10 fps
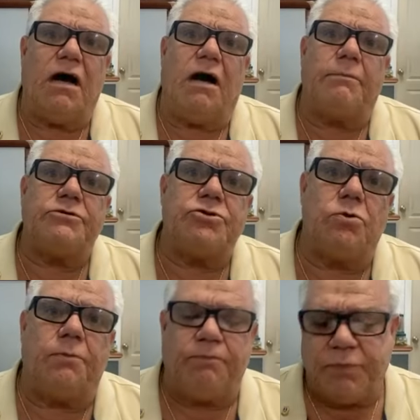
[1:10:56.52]
um,
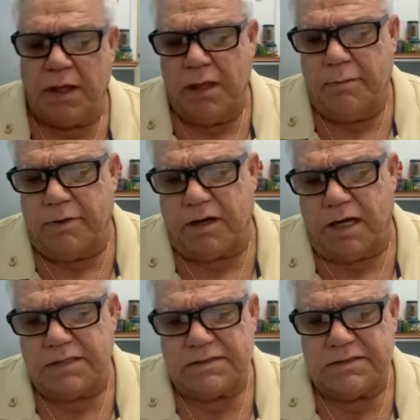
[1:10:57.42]
show.
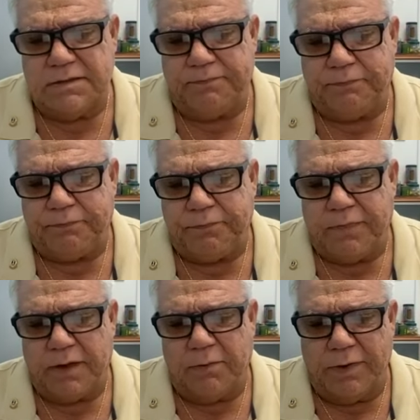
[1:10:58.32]
Because
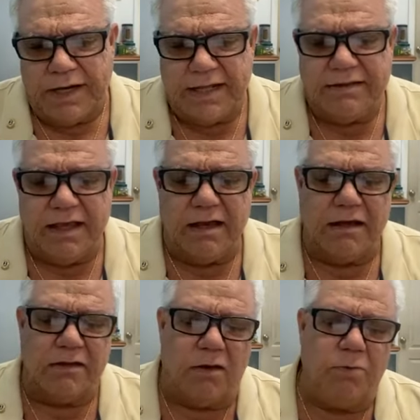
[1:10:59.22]
when I think on